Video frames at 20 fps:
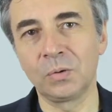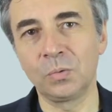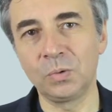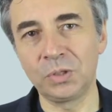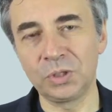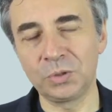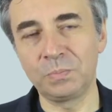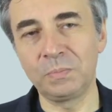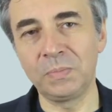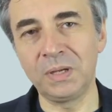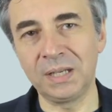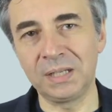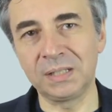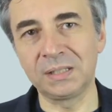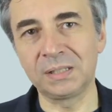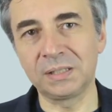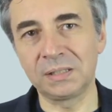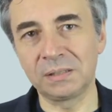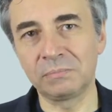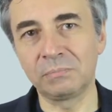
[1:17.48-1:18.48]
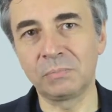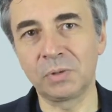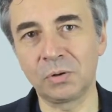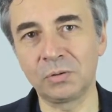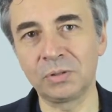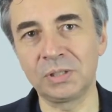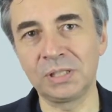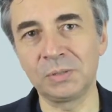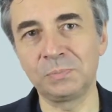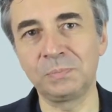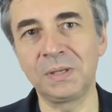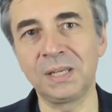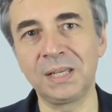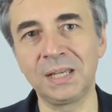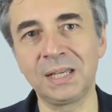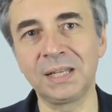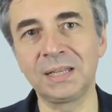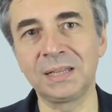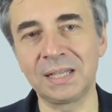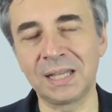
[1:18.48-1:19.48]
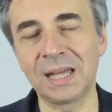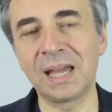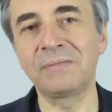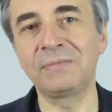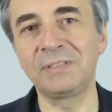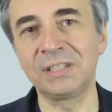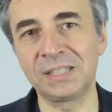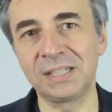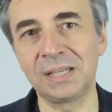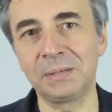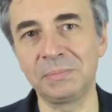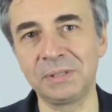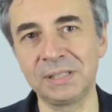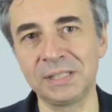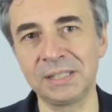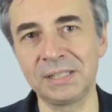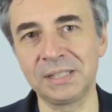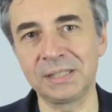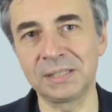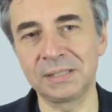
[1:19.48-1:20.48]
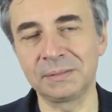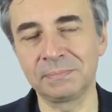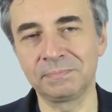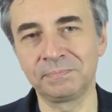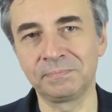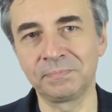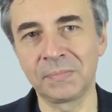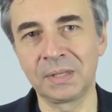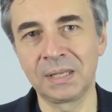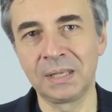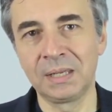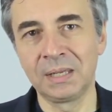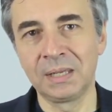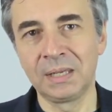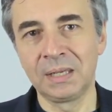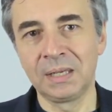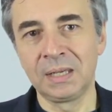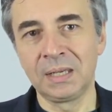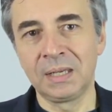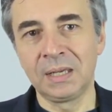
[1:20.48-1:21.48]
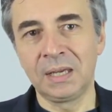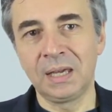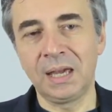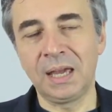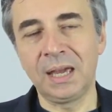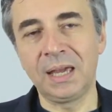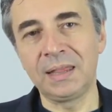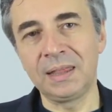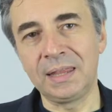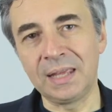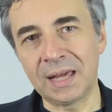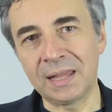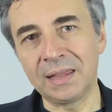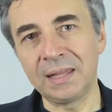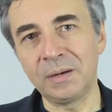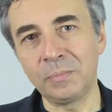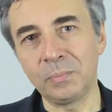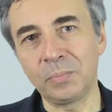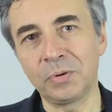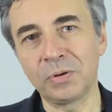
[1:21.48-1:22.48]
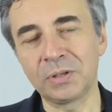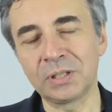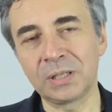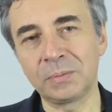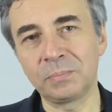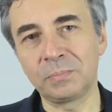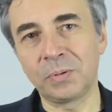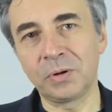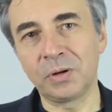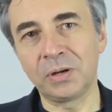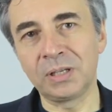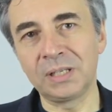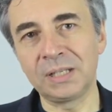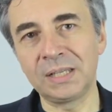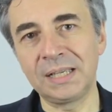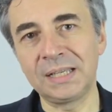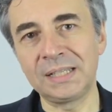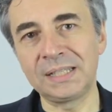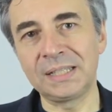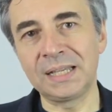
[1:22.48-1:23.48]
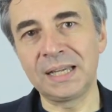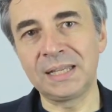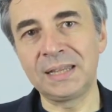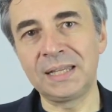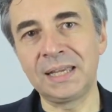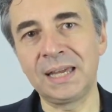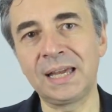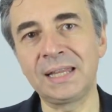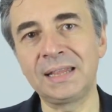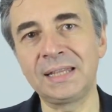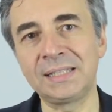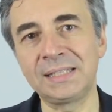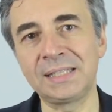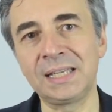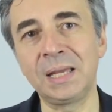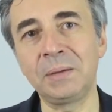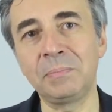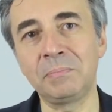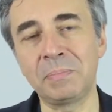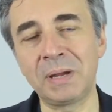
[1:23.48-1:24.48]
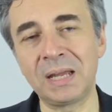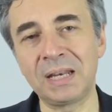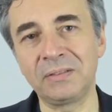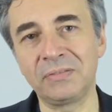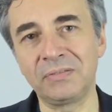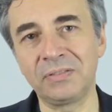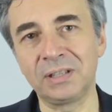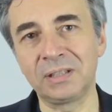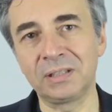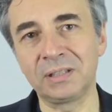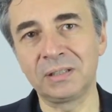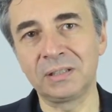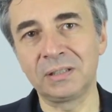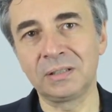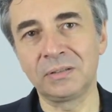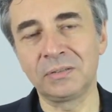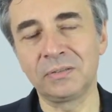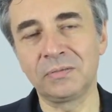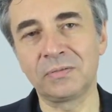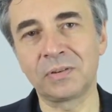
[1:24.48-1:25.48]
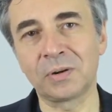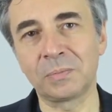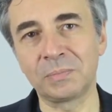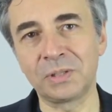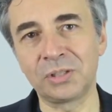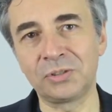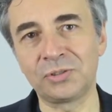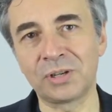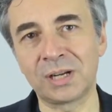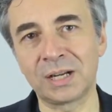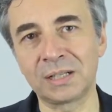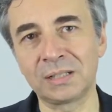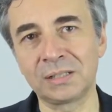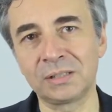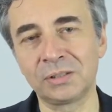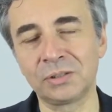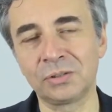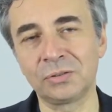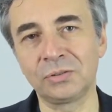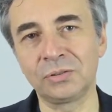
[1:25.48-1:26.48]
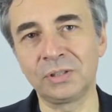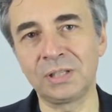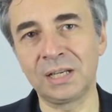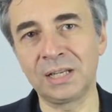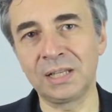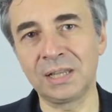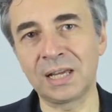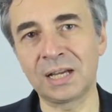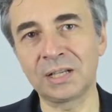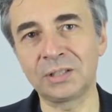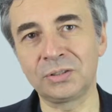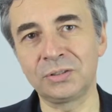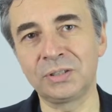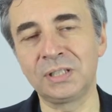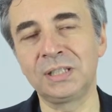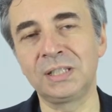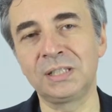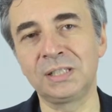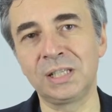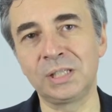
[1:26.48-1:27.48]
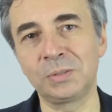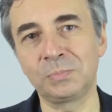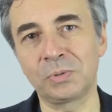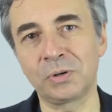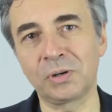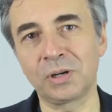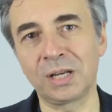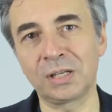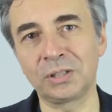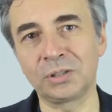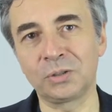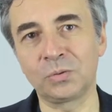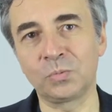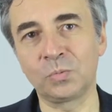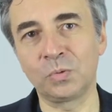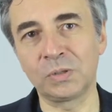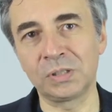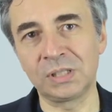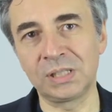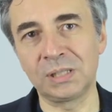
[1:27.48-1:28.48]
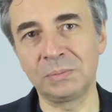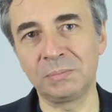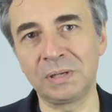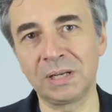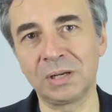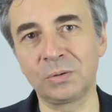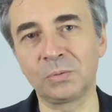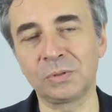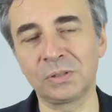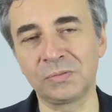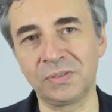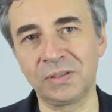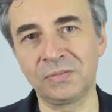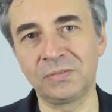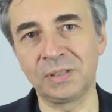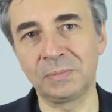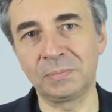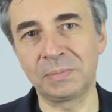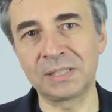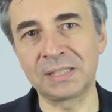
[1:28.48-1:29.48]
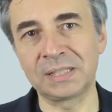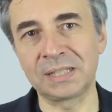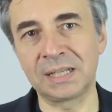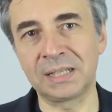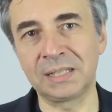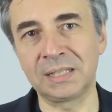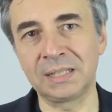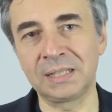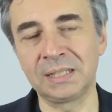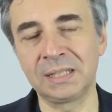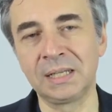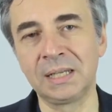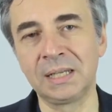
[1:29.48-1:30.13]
which means, broadly speaking, they have the same disease. And the other important point is that they had the same benefit from the drug. So the reduction in disease progression was similar, was 50%.